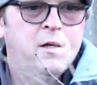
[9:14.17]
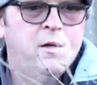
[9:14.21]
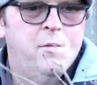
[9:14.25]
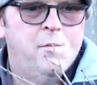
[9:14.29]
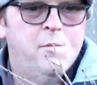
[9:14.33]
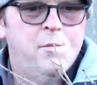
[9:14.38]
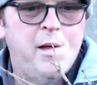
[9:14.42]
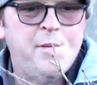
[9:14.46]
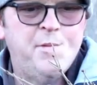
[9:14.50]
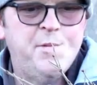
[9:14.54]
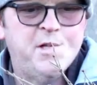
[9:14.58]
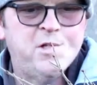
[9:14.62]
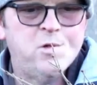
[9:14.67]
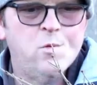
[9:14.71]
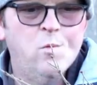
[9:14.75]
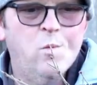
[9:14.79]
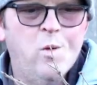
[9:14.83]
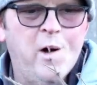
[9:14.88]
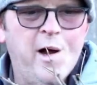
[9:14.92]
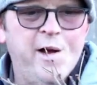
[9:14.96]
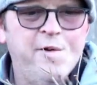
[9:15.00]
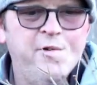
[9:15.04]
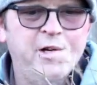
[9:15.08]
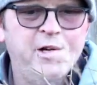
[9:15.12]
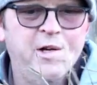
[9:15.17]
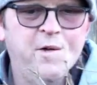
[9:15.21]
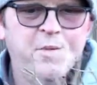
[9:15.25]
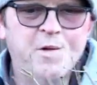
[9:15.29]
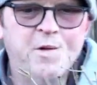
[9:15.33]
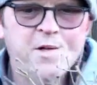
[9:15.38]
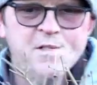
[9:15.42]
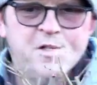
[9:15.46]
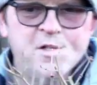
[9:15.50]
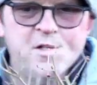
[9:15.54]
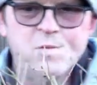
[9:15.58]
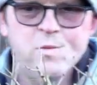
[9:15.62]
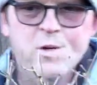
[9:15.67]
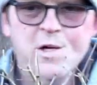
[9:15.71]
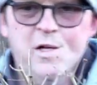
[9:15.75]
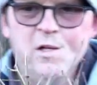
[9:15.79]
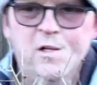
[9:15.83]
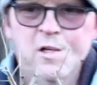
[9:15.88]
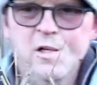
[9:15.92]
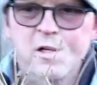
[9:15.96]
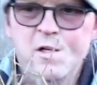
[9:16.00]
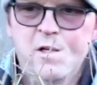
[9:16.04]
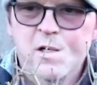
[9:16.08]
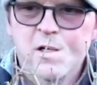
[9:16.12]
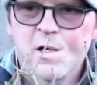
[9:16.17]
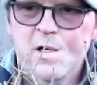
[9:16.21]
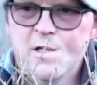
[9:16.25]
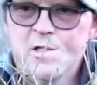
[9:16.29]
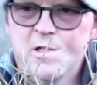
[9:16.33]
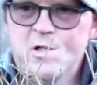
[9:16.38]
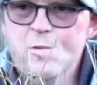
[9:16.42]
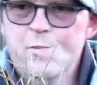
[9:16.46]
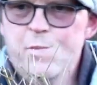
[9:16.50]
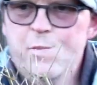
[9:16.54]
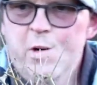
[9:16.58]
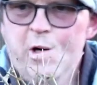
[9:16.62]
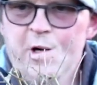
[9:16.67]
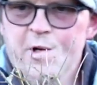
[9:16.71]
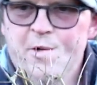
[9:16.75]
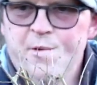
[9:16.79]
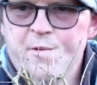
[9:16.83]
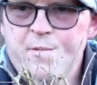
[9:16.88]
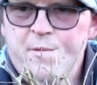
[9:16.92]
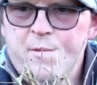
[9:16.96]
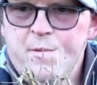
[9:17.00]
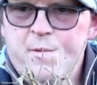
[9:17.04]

Maybe some wiring on this as well at some point